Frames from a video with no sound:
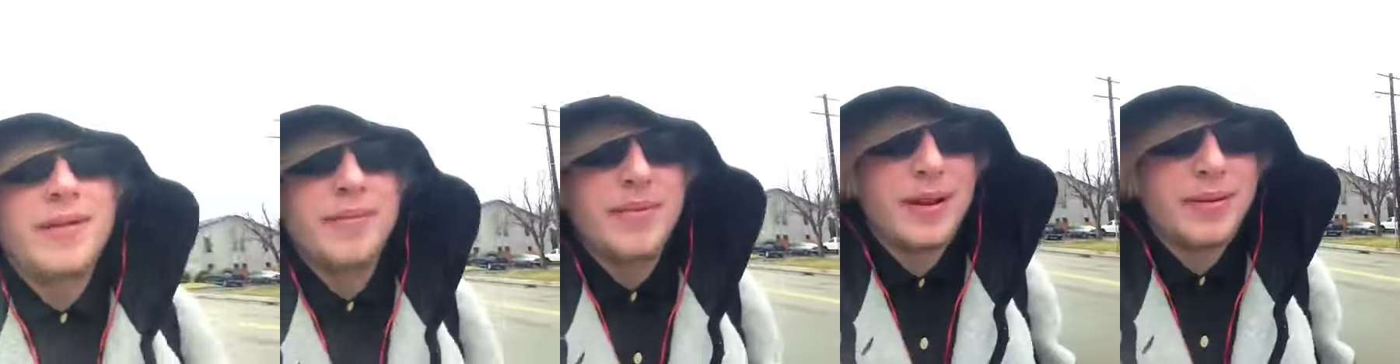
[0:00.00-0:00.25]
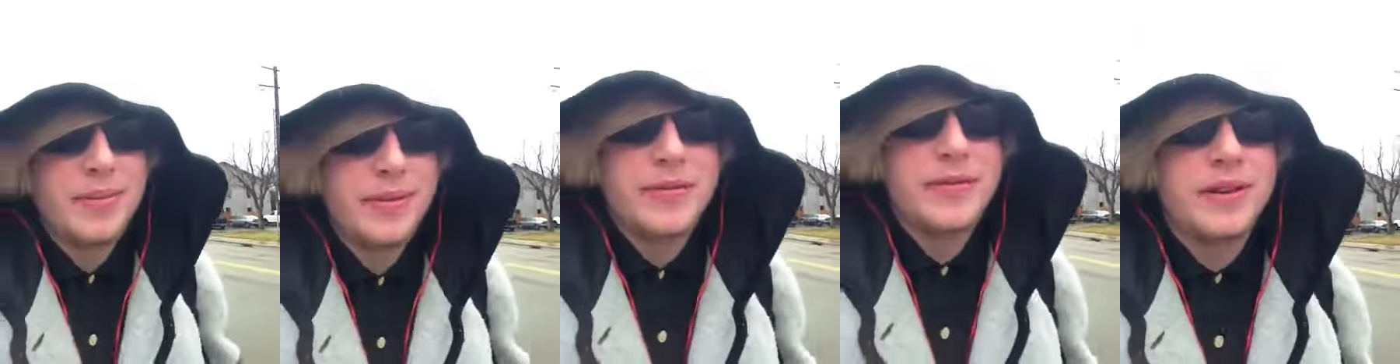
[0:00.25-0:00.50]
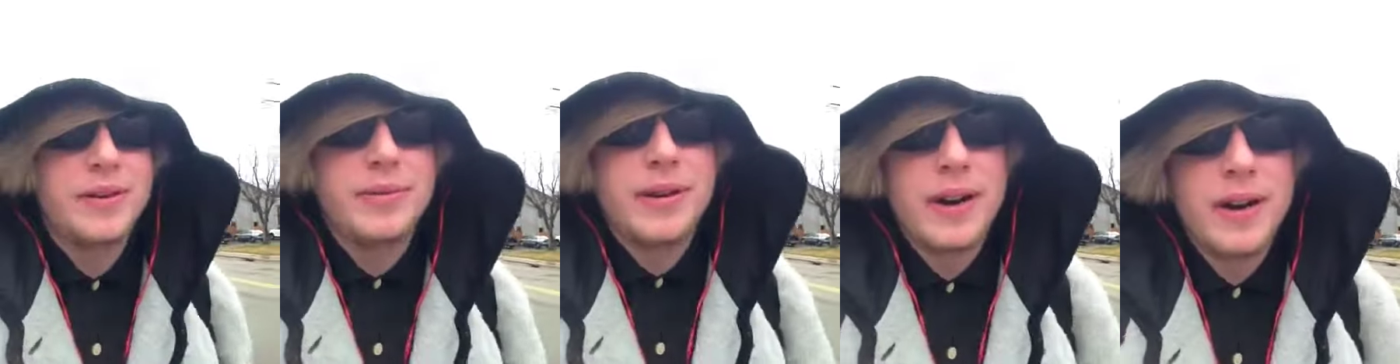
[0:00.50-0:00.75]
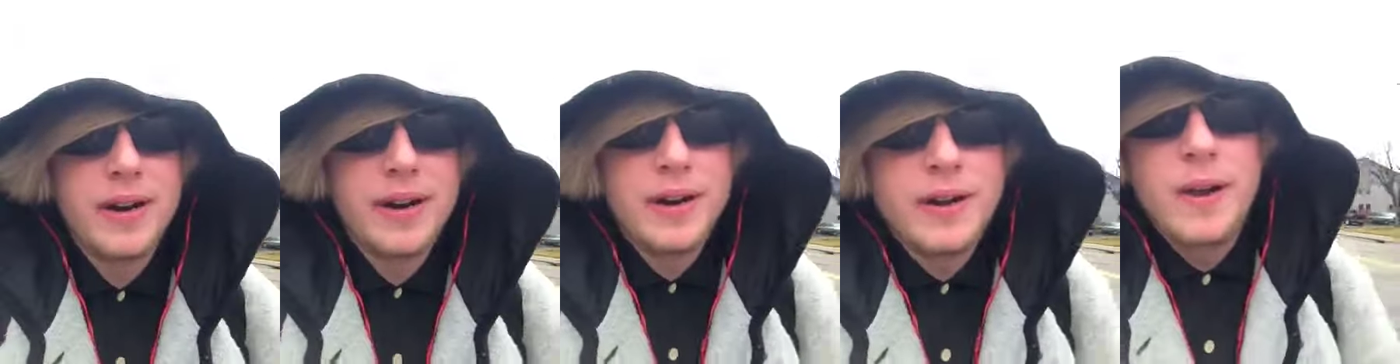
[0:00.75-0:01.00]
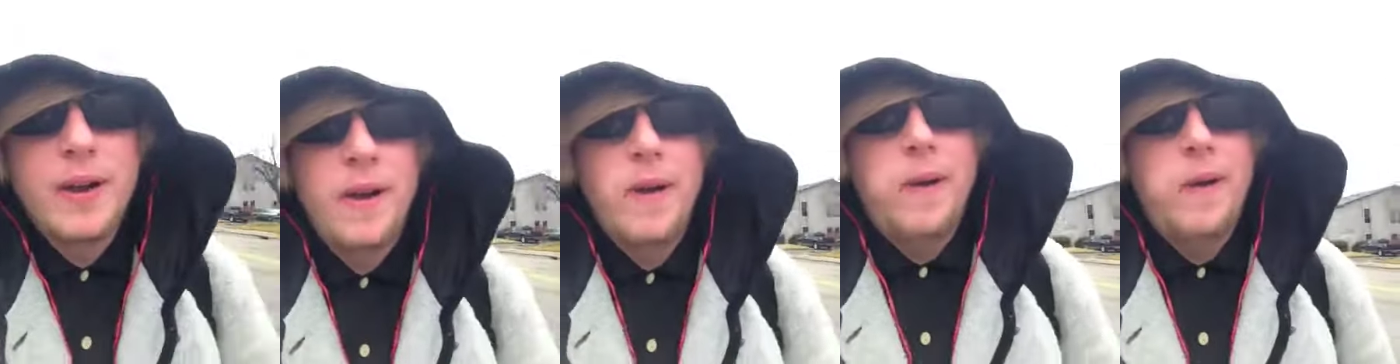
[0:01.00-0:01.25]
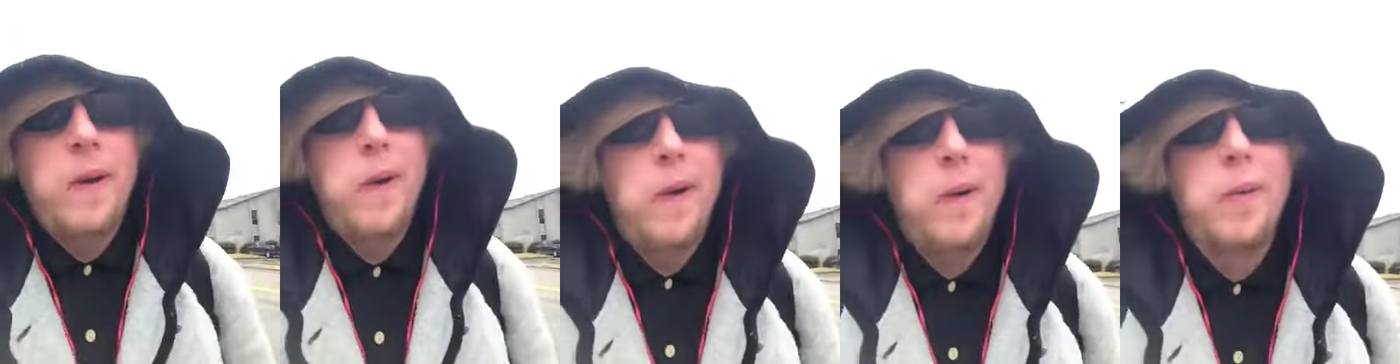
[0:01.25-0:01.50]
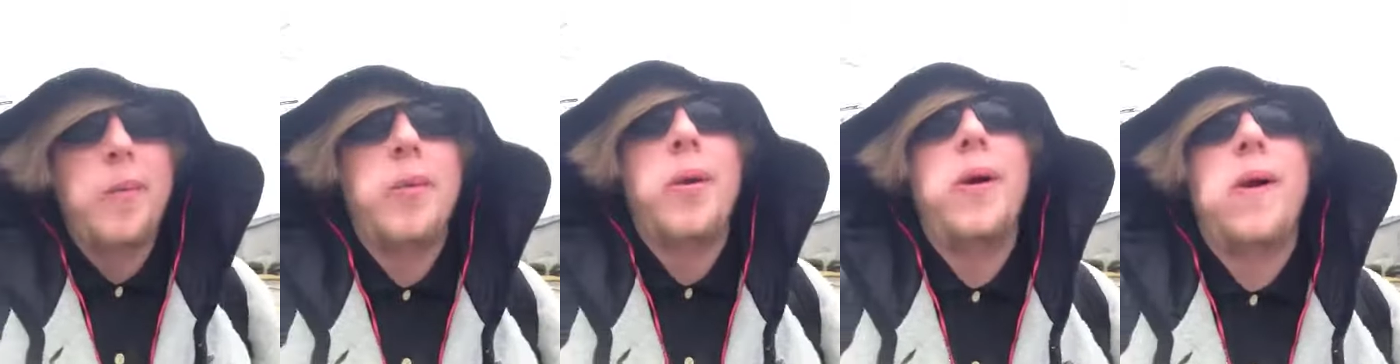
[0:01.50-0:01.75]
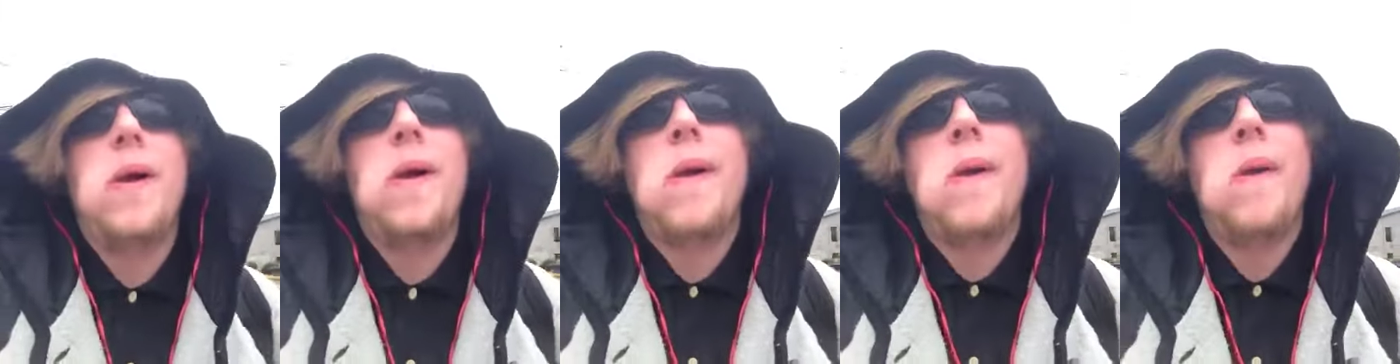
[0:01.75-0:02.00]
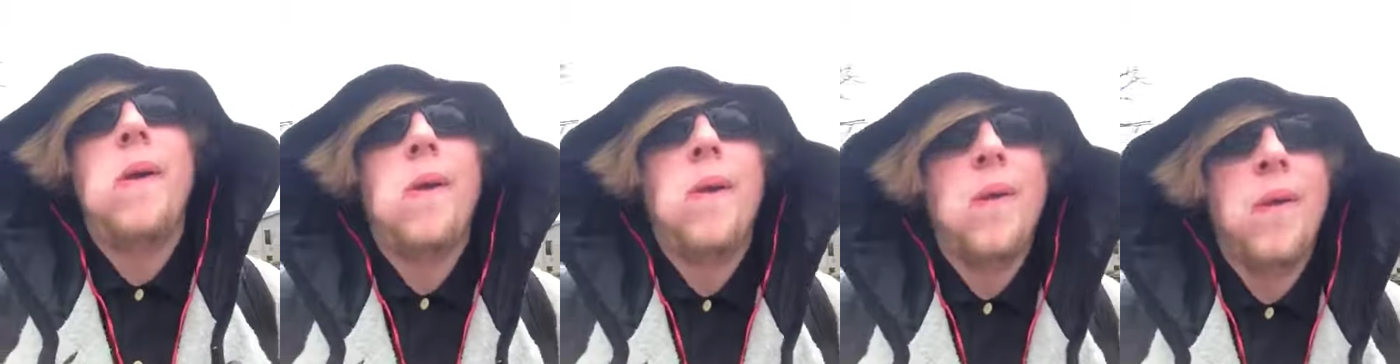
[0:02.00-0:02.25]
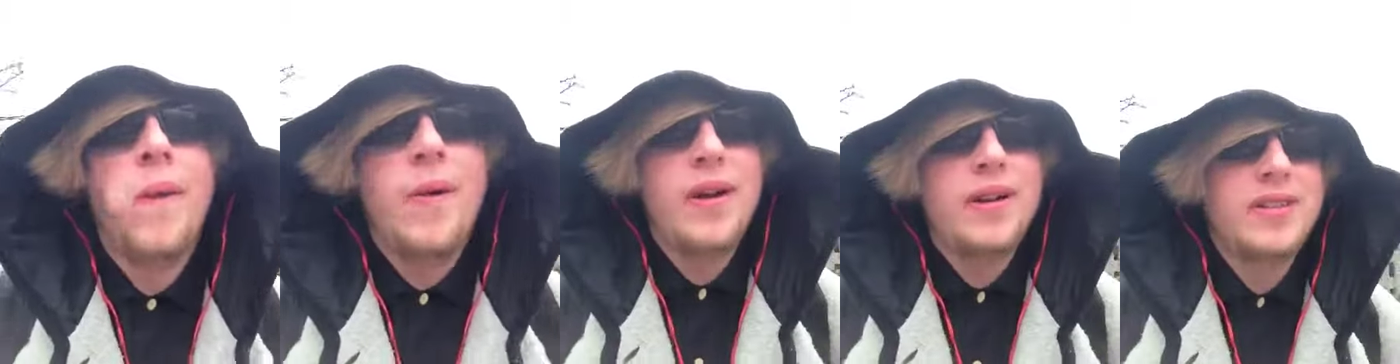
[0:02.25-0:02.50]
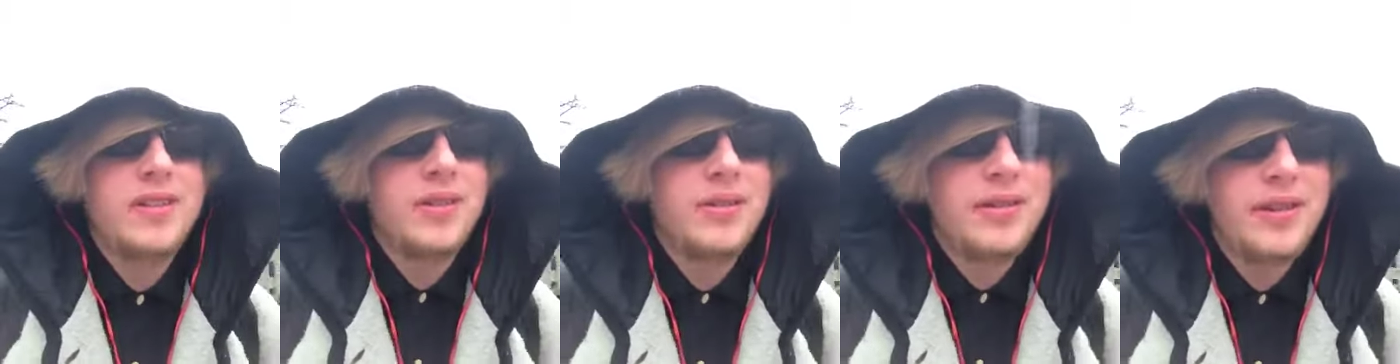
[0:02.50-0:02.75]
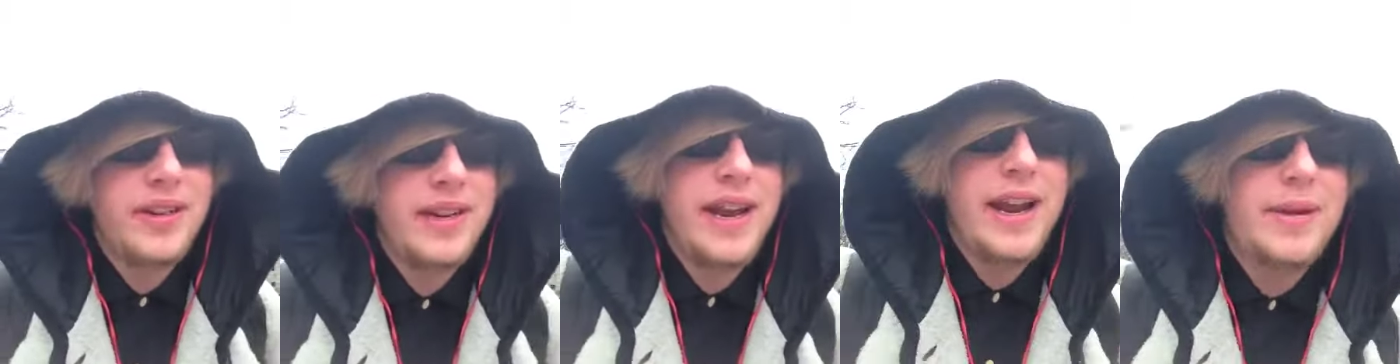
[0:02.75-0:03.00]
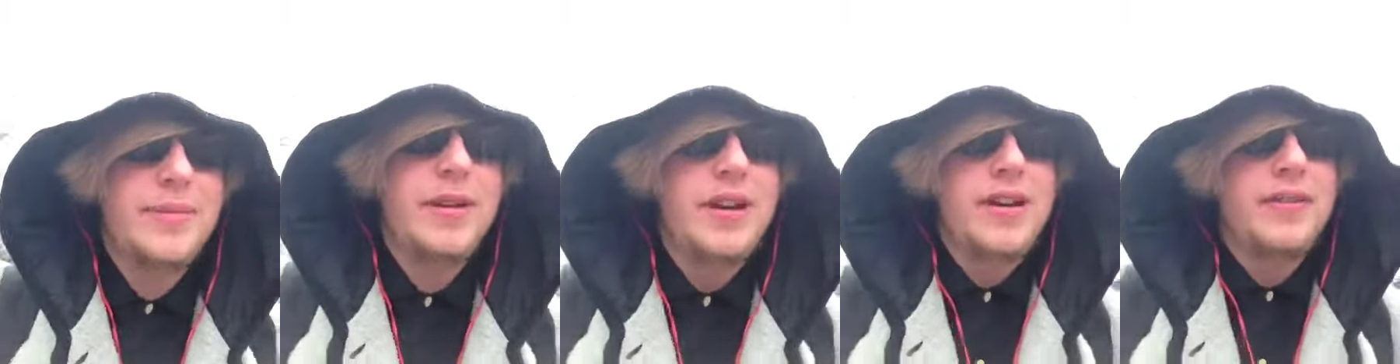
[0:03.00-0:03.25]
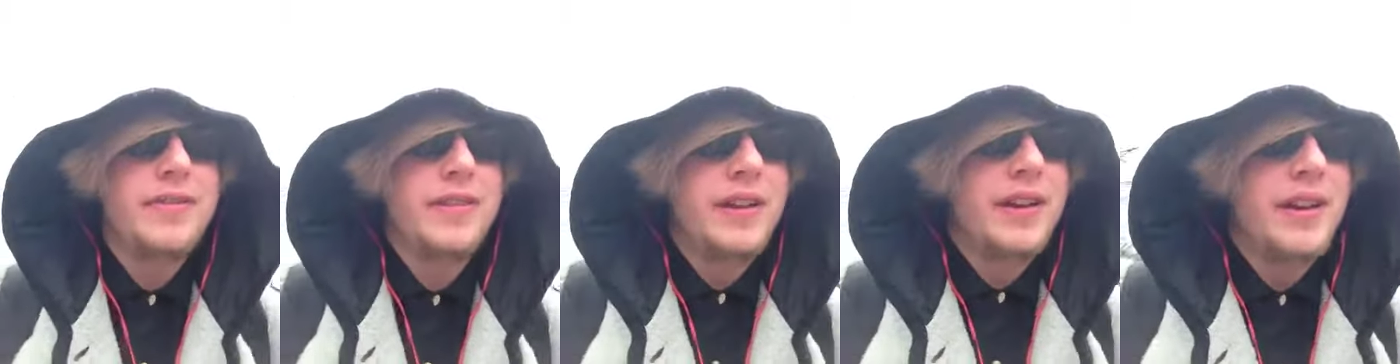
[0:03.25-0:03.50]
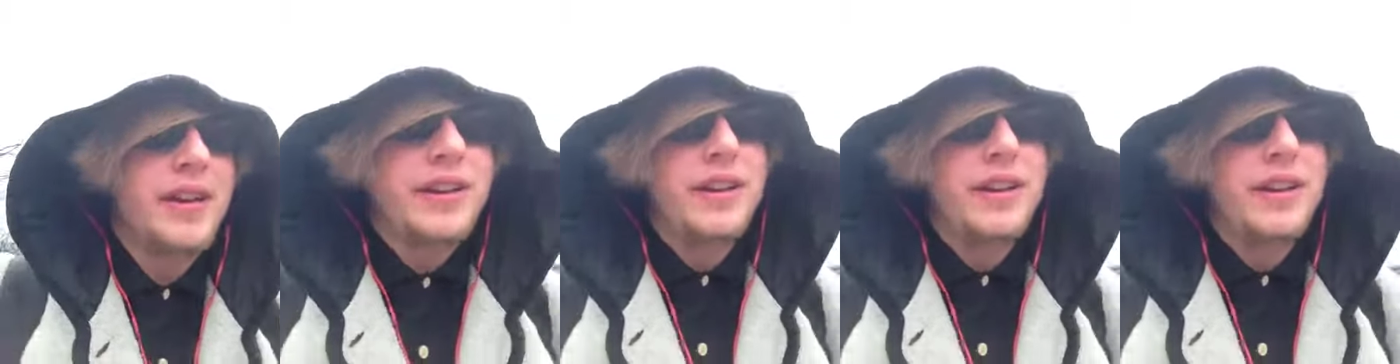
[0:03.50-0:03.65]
making me feel better. I also wanted to name off